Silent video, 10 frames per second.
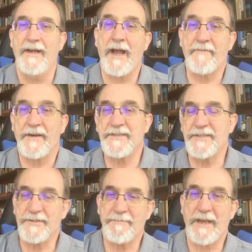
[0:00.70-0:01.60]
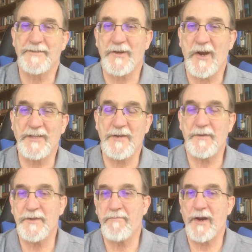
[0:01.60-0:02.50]
Hi, friends. It's Pastor Harley
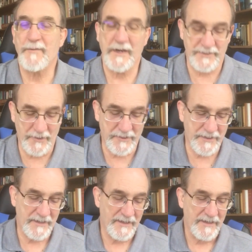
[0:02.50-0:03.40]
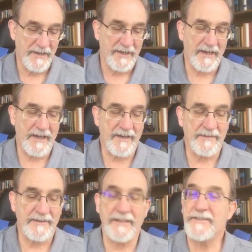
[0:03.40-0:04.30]
with the Broadway Church.
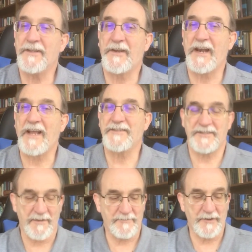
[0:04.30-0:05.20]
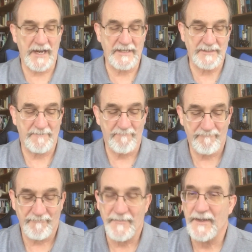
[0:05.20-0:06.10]
Let's look at Acts chapter 8,
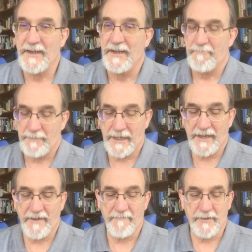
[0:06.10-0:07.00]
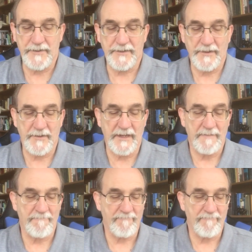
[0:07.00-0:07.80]
beginning at verse 30.